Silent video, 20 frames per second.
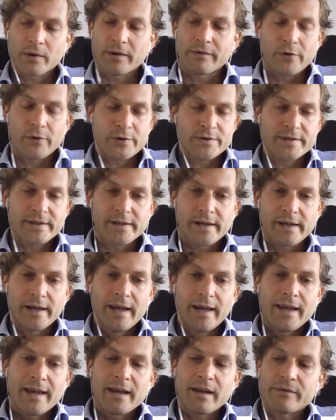conversely,
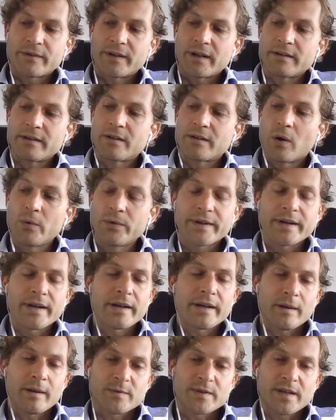if they don't
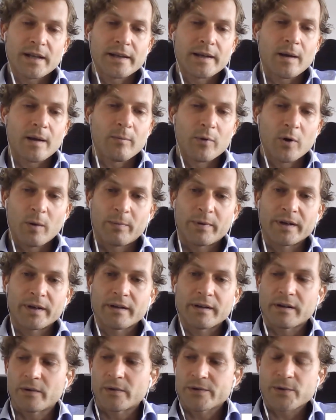end up selling a property,
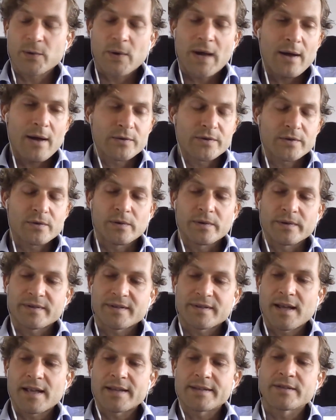then also HAUSGOLD
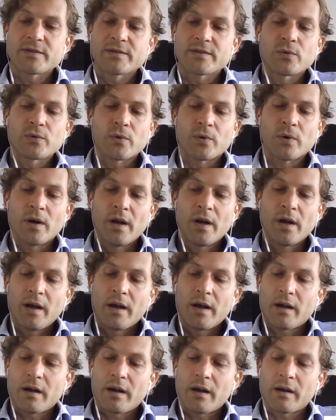stands to
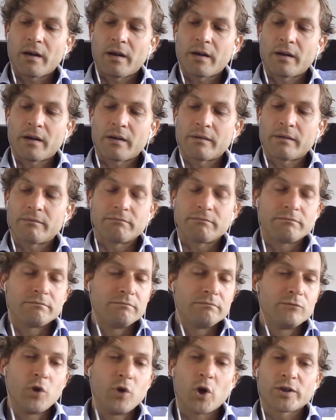
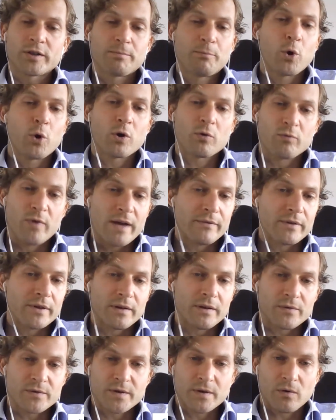not book
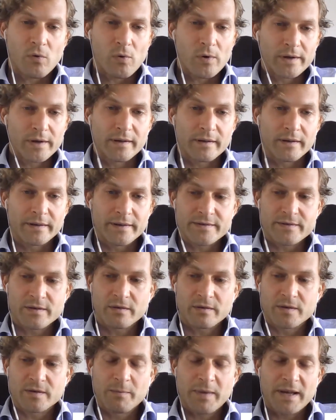revenues accordingly.
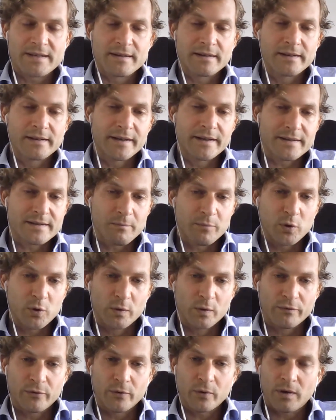So basically, there's a
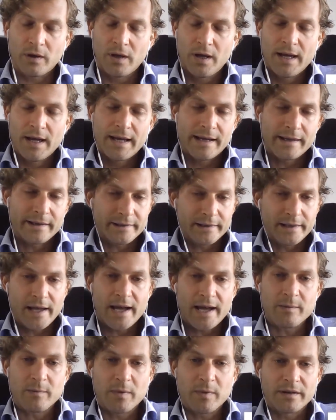beautiful
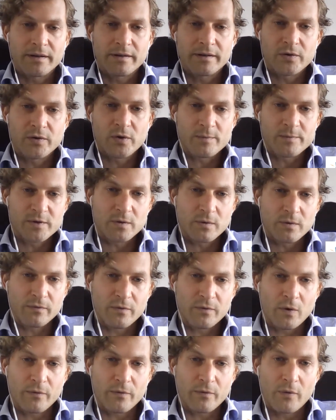alignment in terms
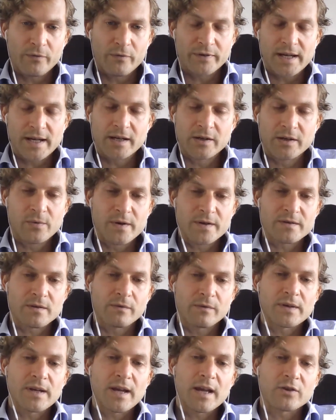of the interest
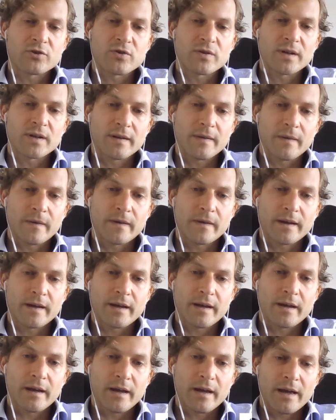of the agent
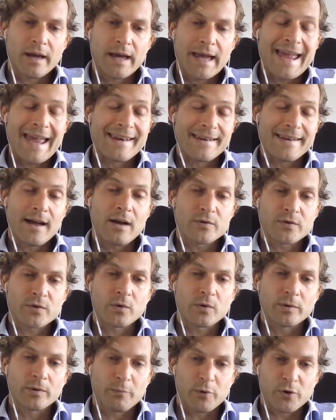and
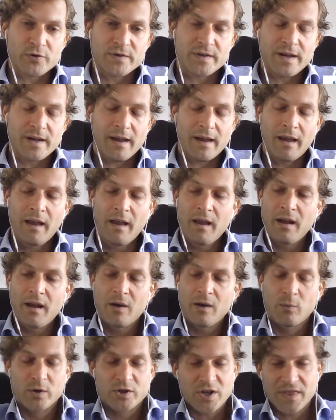HAUSGOLD per se,
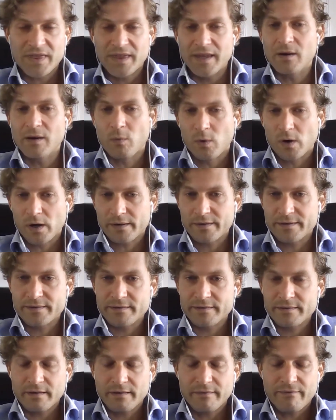which I think
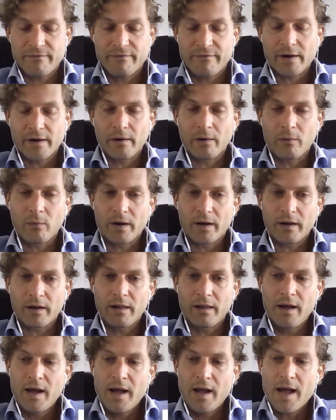works very
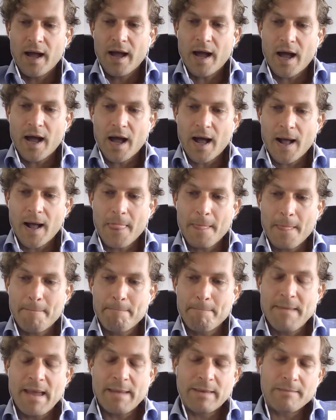well.
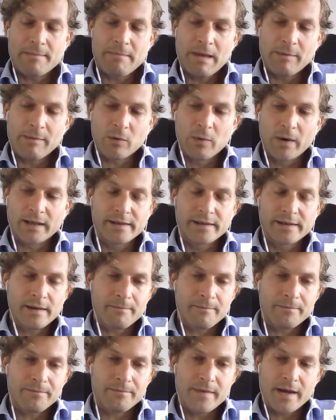Maybe
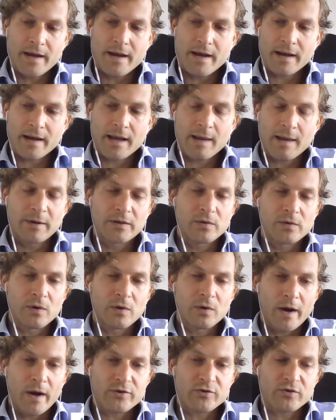quickly coming to your
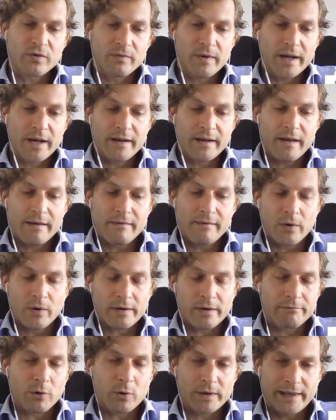question, right?
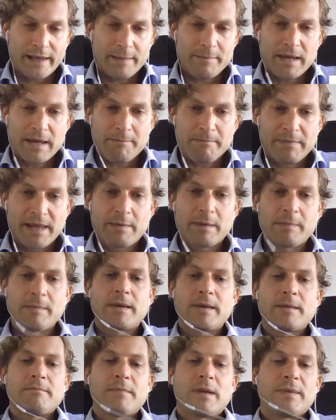Or let me
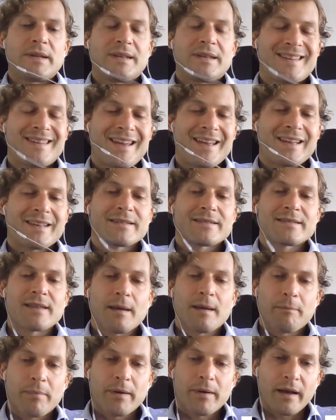maybe take a
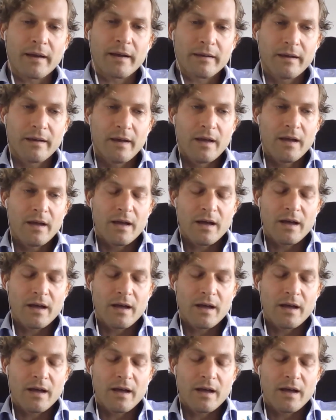step back